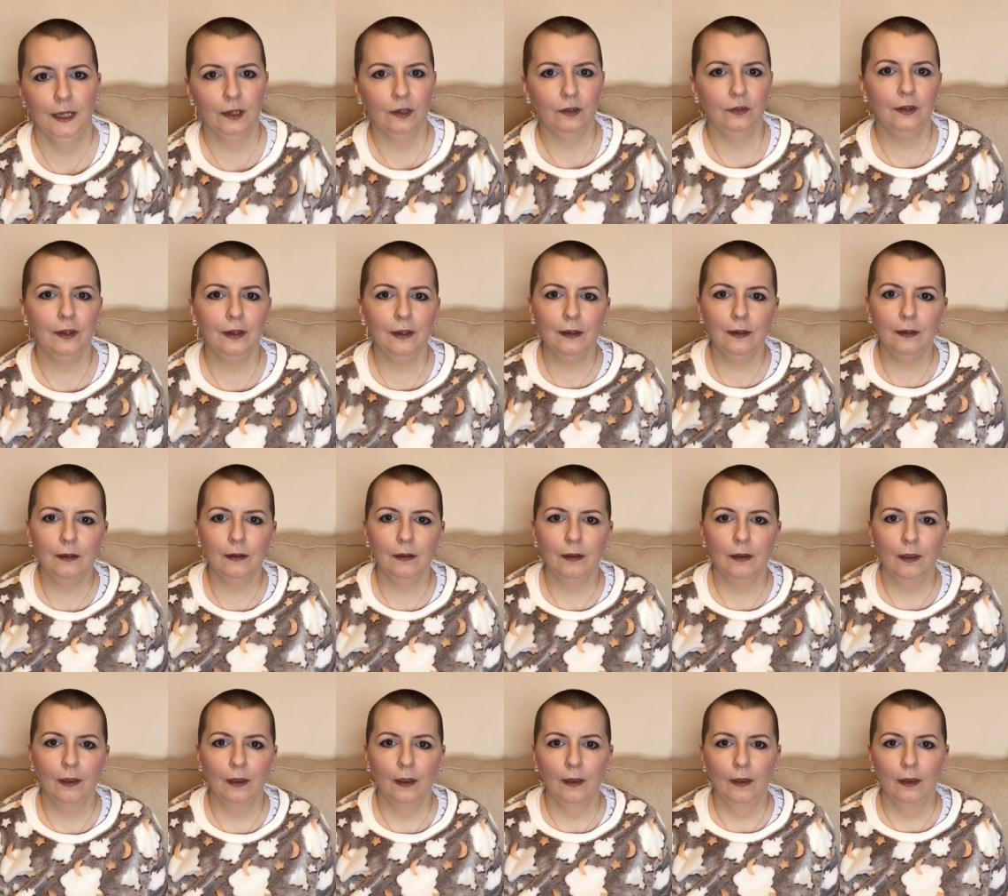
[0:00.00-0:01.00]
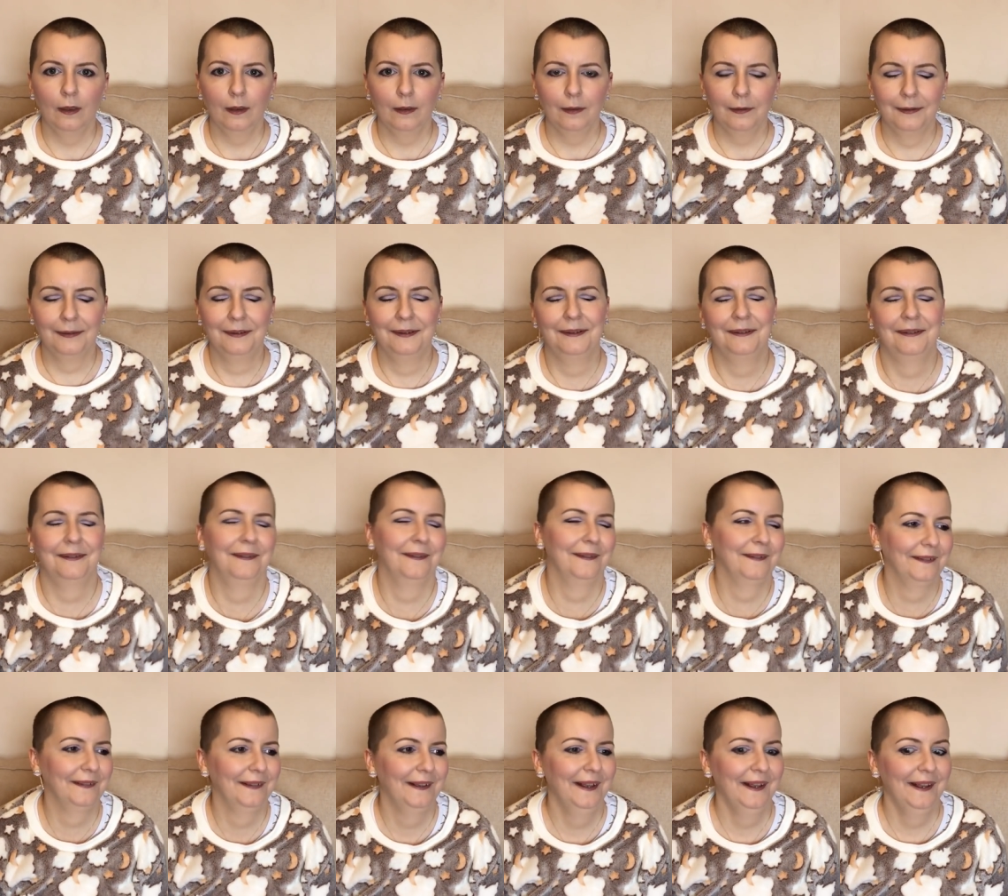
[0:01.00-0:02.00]
See,
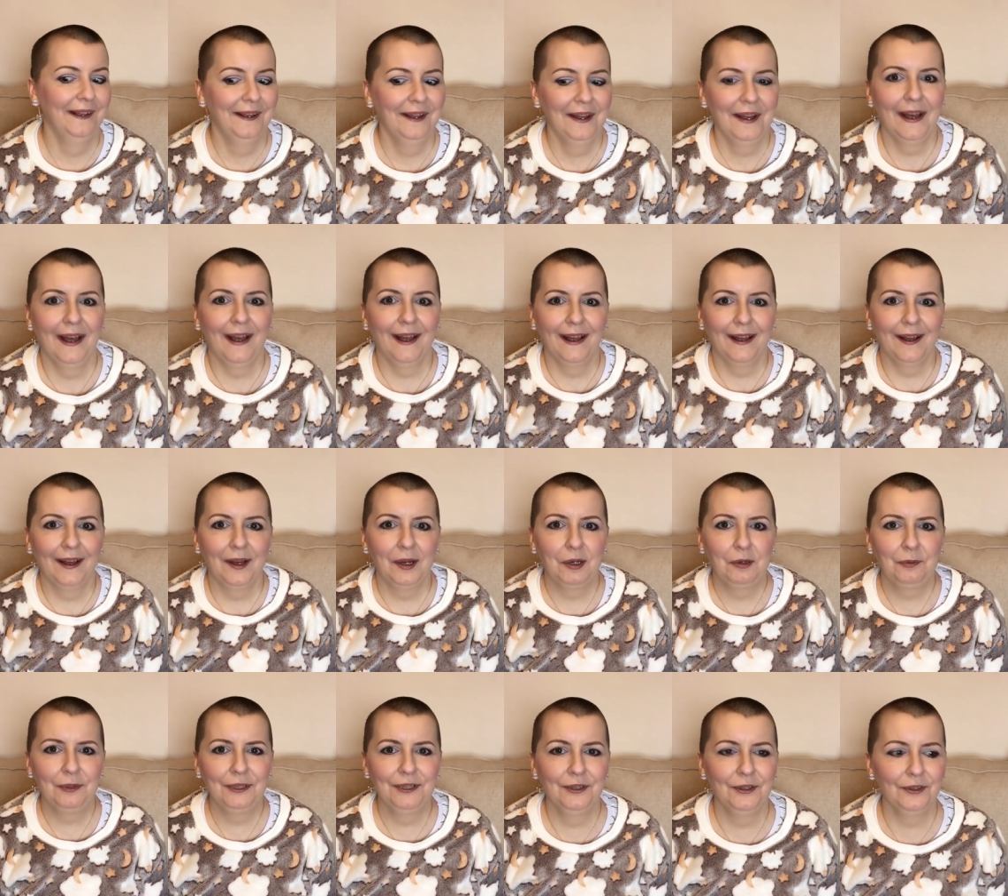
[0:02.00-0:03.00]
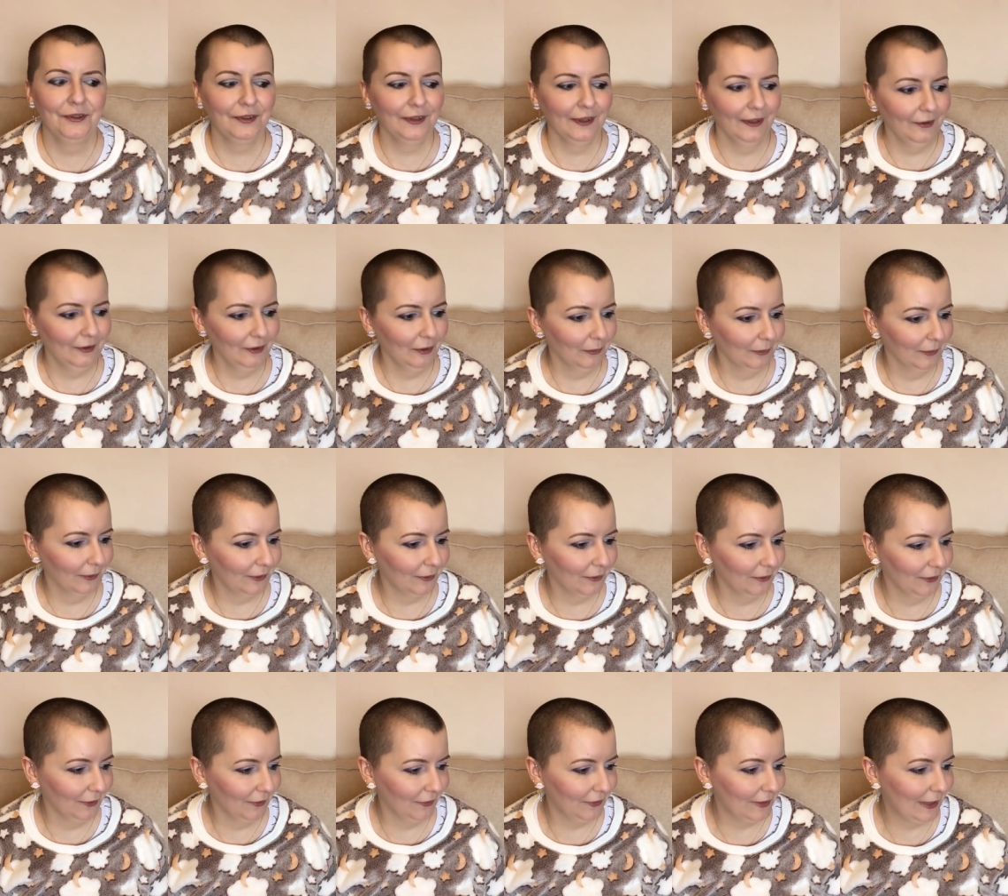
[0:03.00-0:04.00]
when you said you were
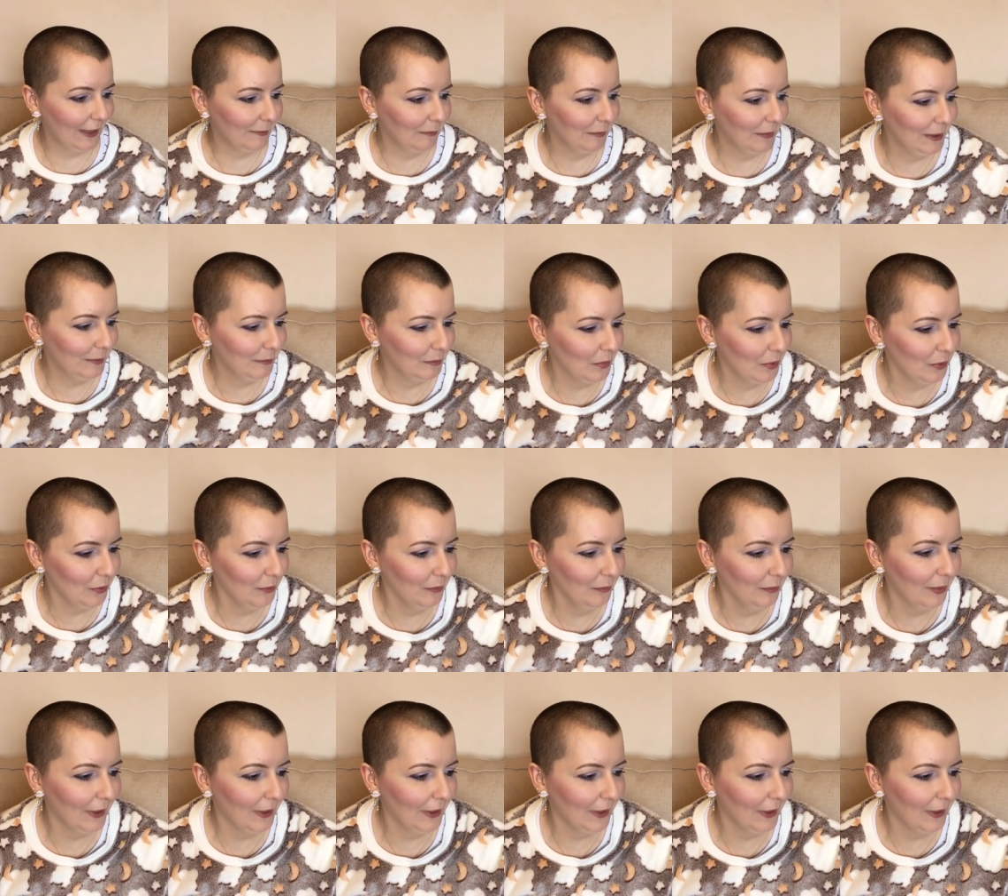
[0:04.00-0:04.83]
going to send me moon